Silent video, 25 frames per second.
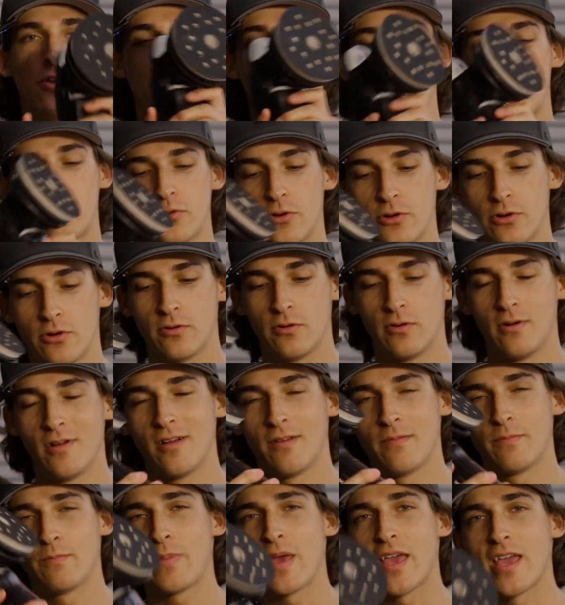through
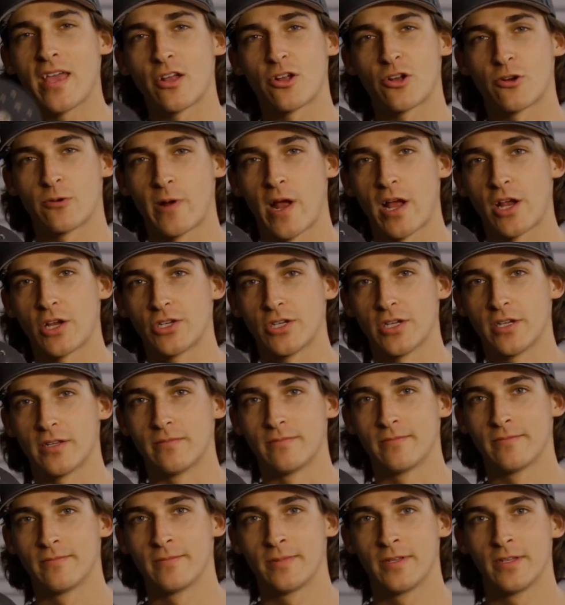paint correction.
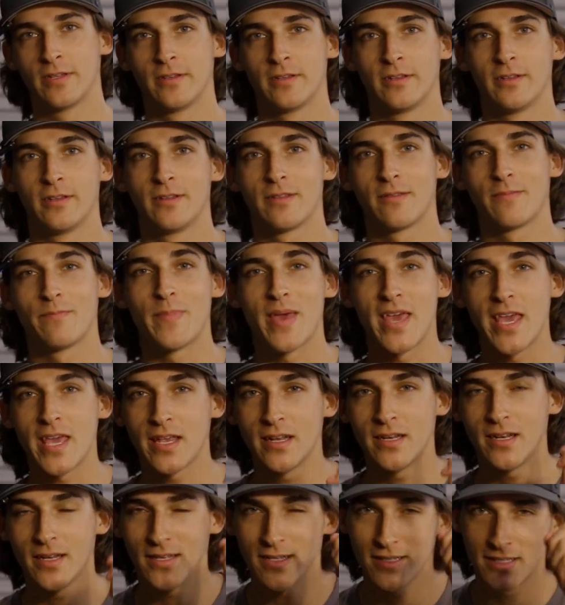
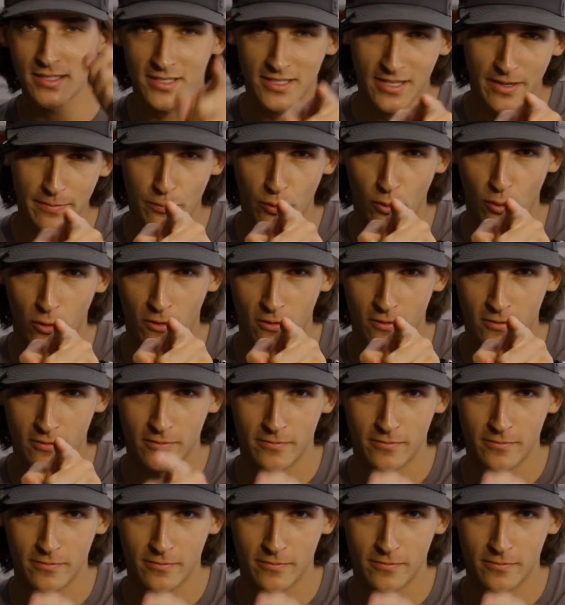Made simple.